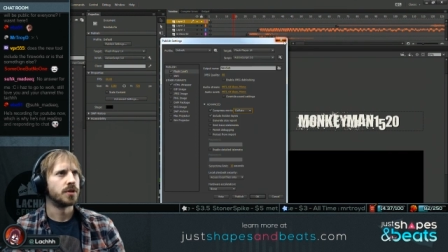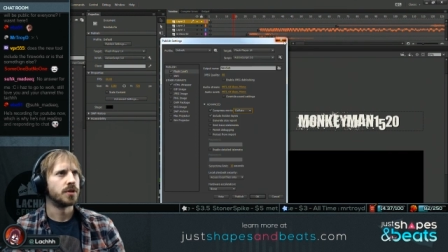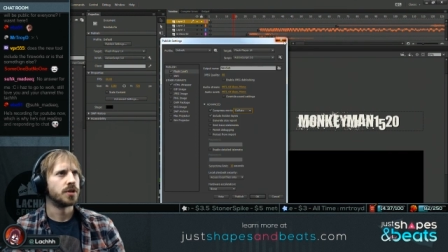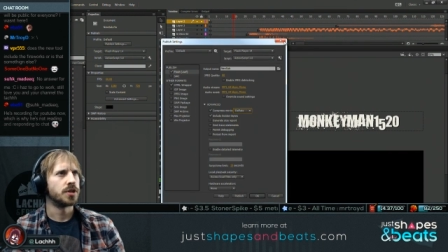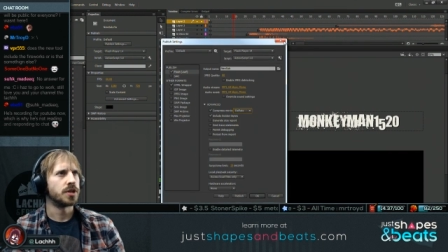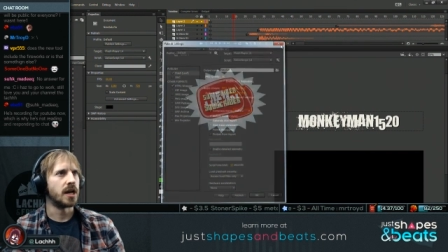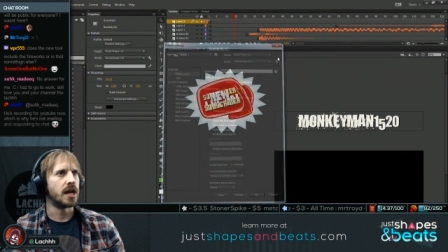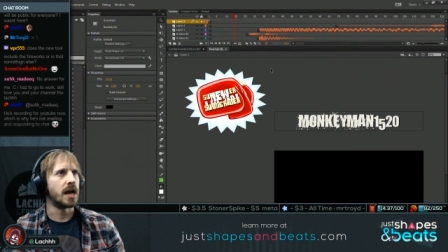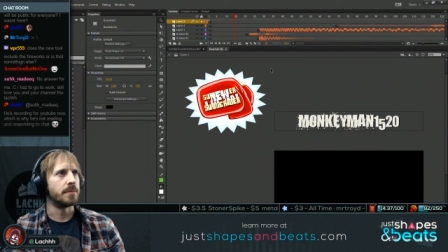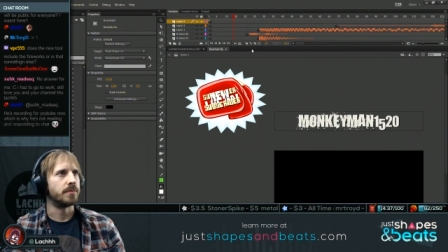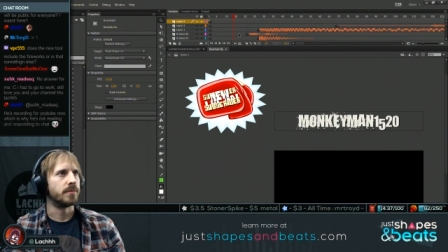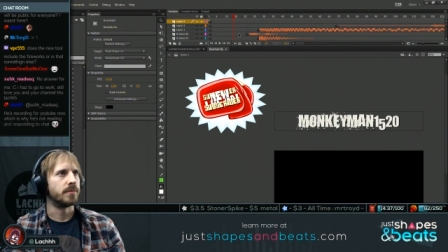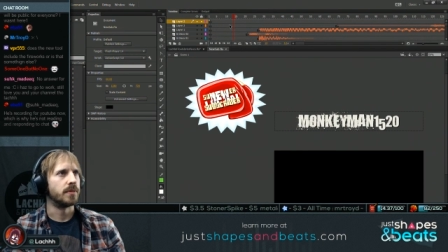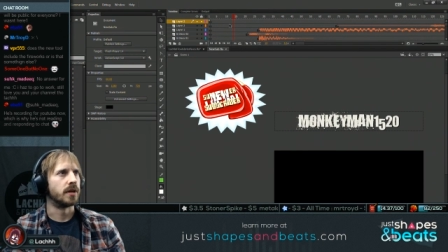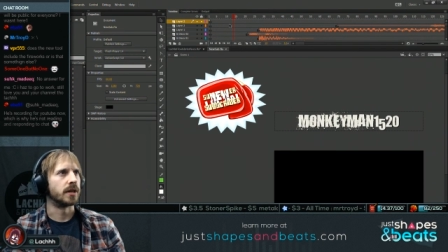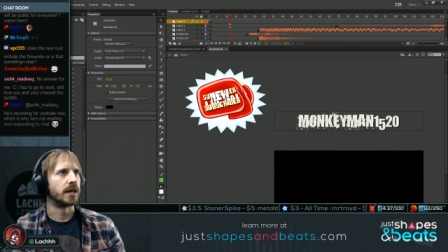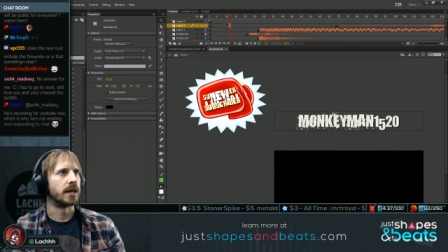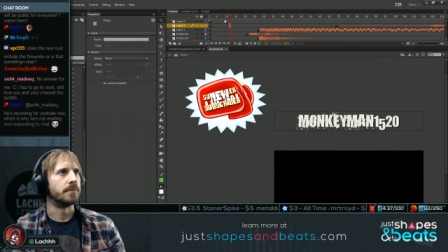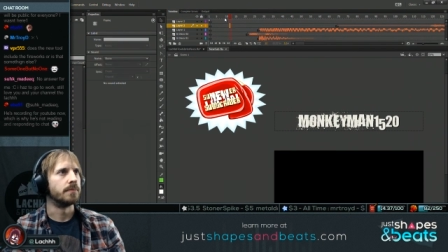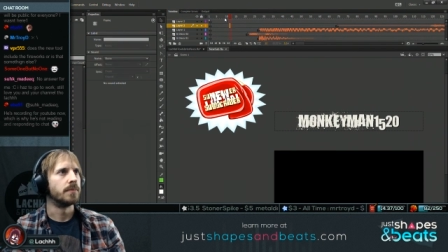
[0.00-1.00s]
Shut up!
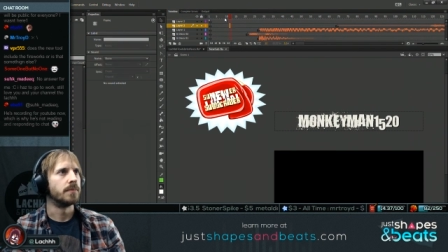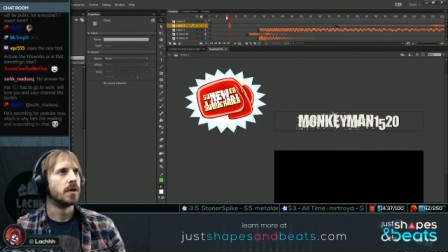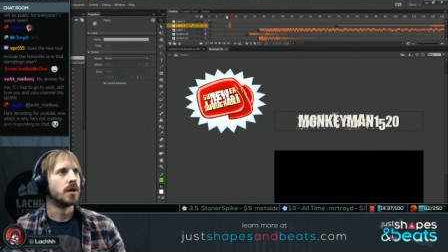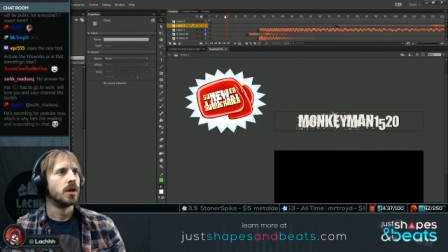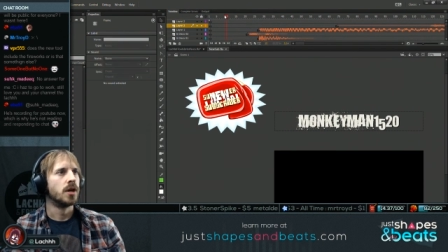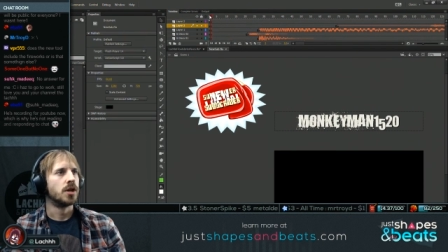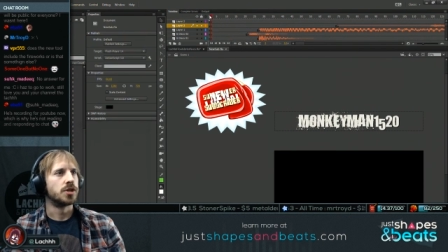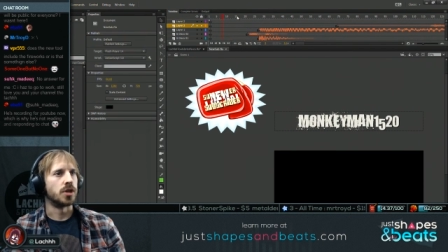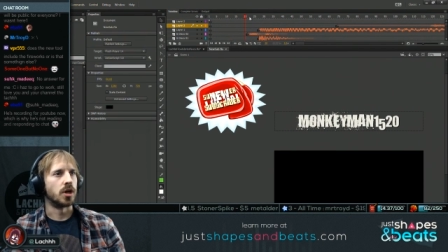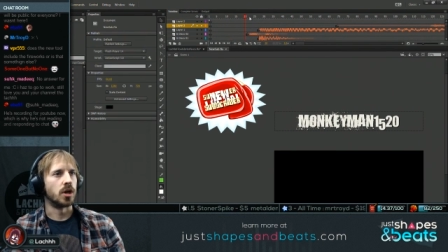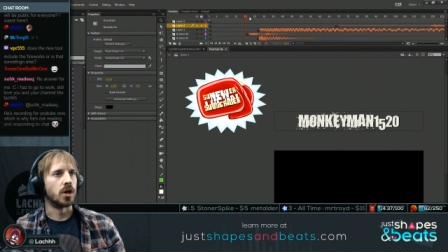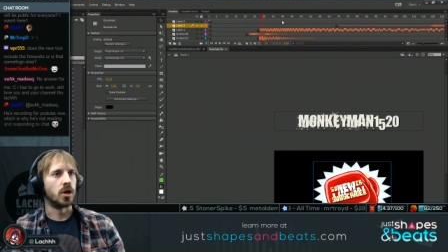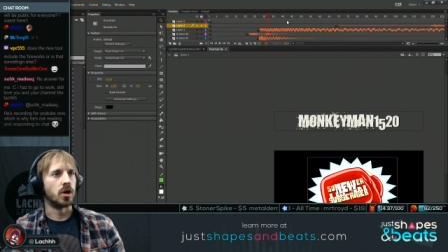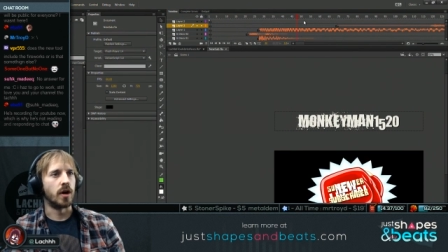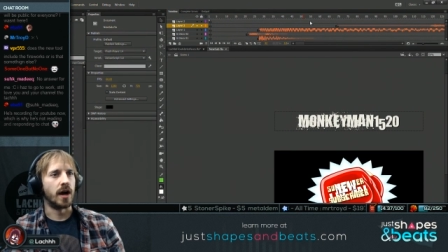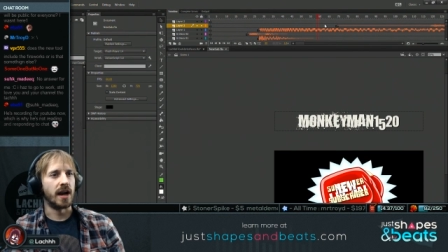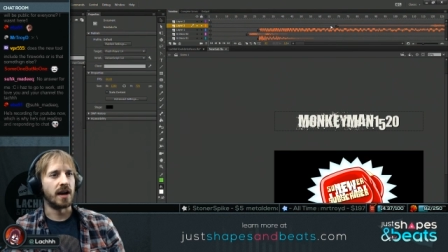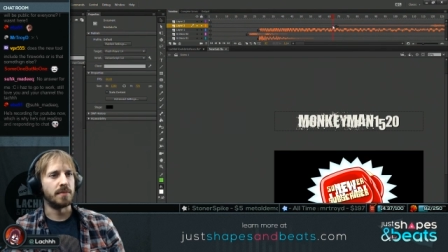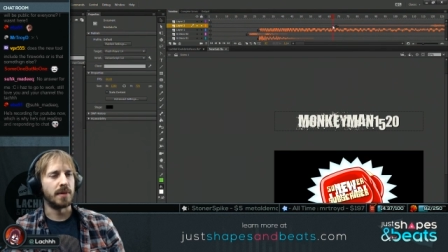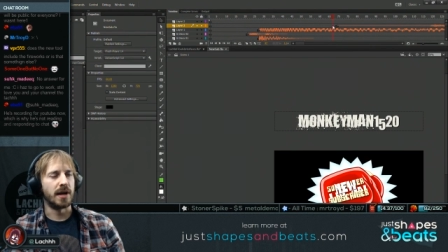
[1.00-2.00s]
Okay. So
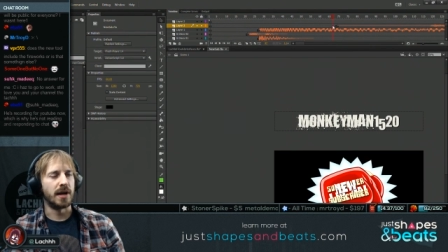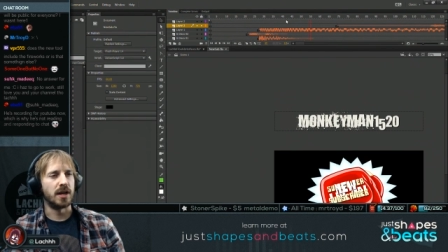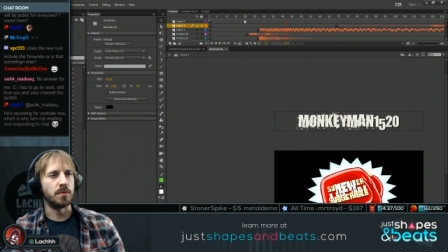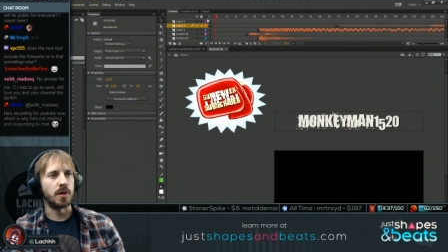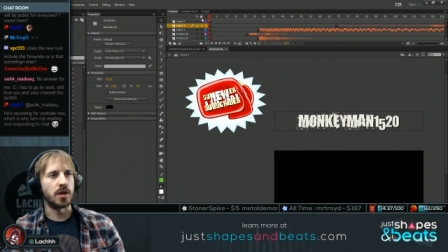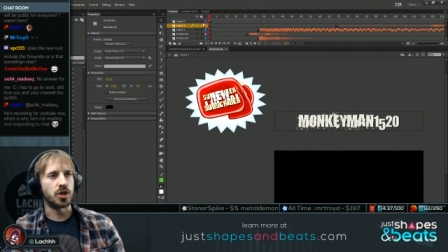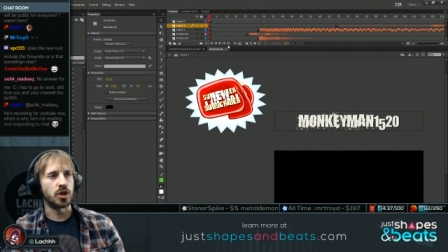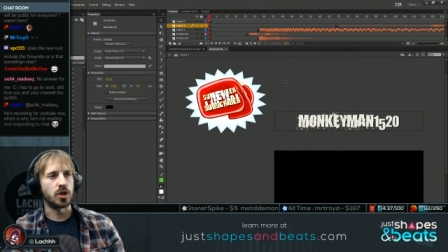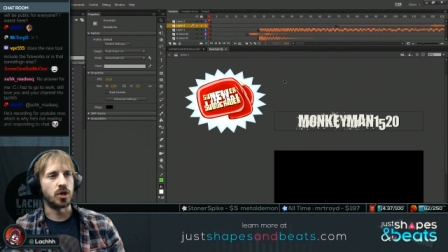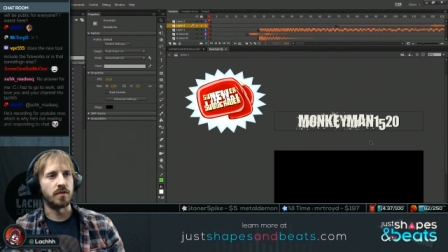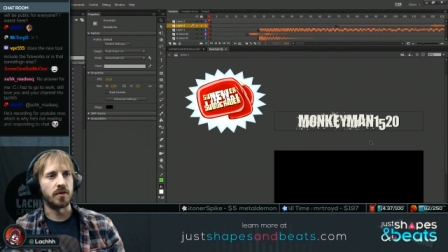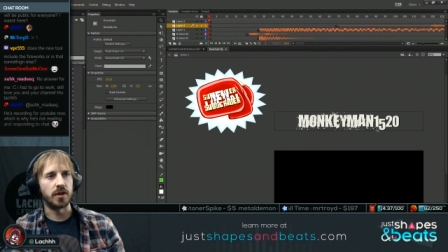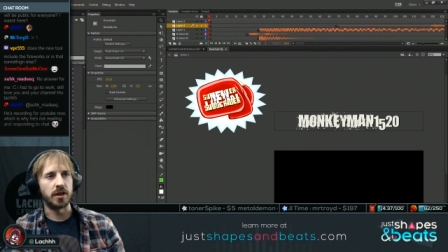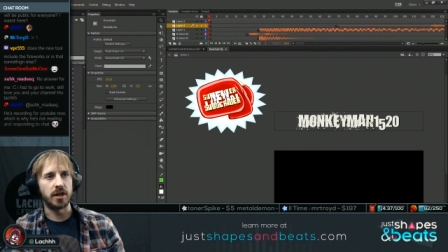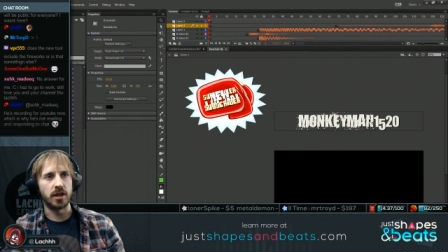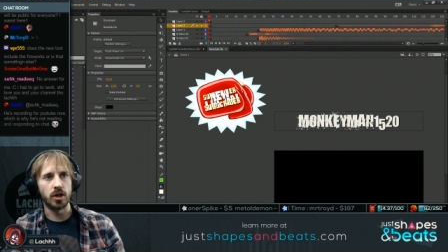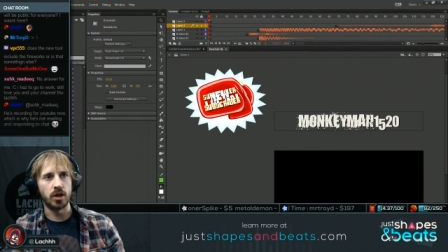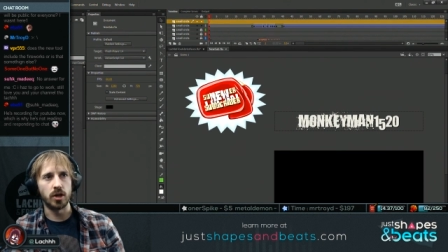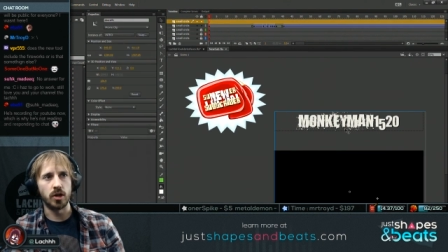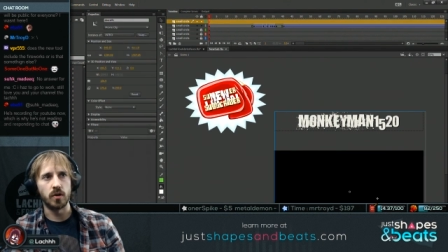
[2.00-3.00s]
I have my animation over
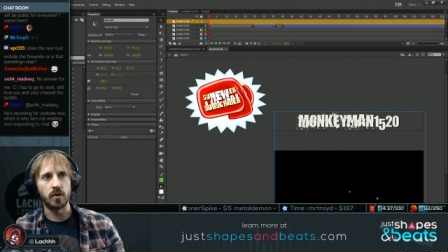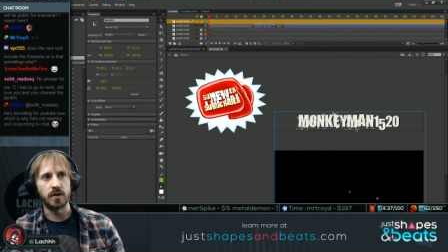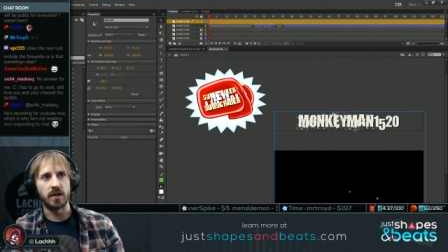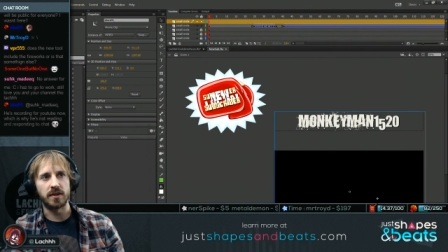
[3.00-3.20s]
here,